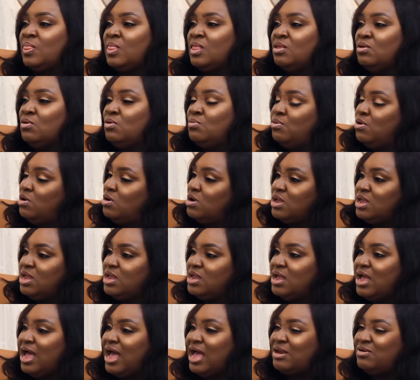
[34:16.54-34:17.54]
Ubong
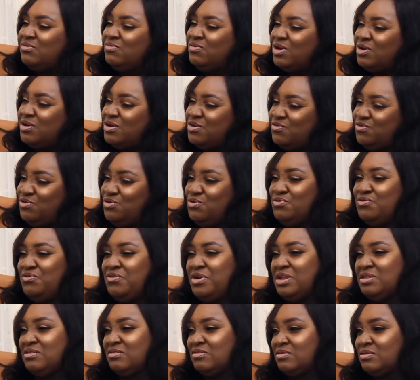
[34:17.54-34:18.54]
King had very few
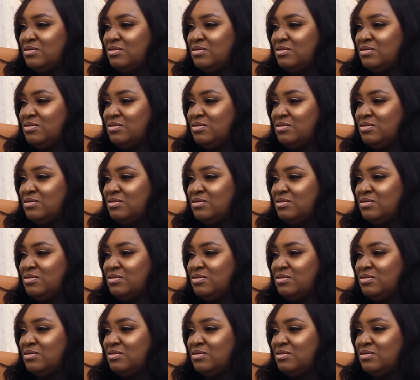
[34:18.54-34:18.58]
friends.